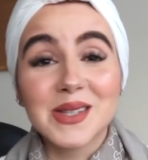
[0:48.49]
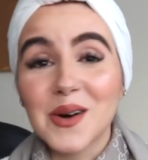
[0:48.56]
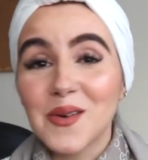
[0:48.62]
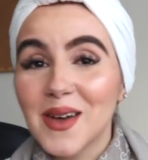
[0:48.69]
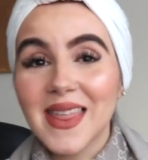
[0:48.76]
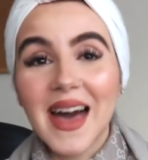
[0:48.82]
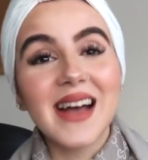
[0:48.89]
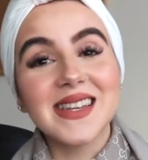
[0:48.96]
So
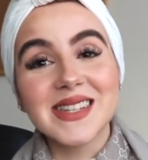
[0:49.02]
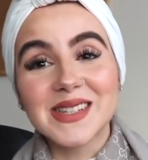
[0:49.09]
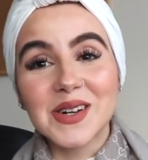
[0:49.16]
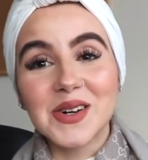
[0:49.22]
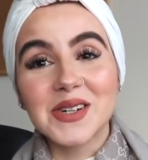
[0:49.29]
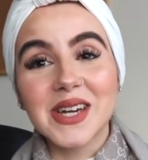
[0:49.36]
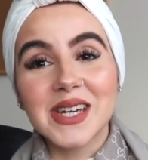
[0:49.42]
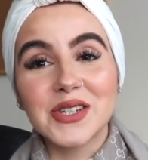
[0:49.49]
with that, this
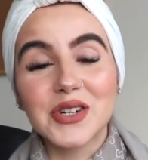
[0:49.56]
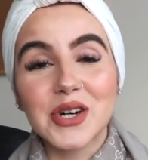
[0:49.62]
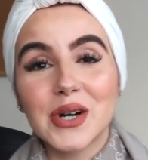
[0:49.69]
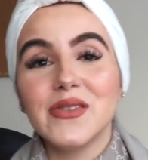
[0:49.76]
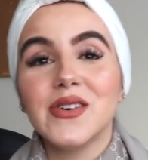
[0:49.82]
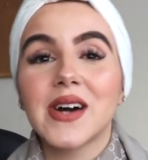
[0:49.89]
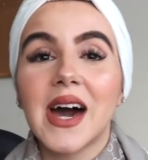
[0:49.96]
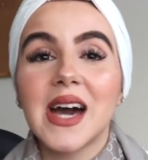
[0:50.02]
long intro,
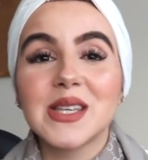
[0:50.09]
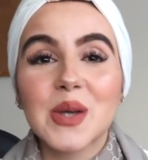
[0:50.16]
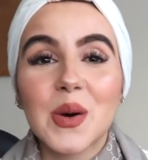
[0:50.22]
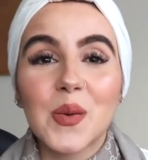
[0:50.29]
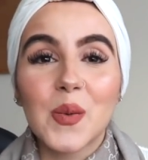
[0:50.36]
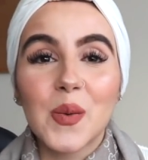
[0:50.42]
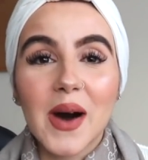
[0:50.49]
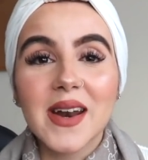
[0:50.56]
if you guys
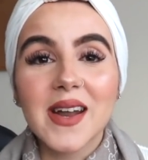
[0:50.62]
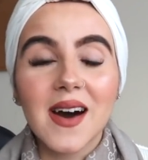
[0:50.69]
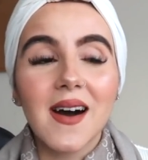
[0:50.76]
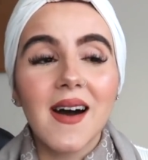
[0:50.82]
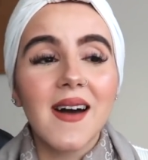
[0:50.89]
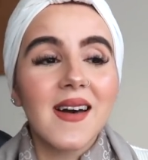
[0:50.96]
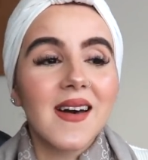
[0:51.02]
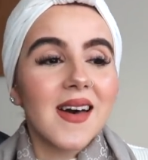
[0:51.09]

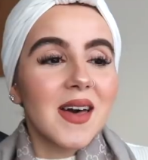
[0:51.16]
wanna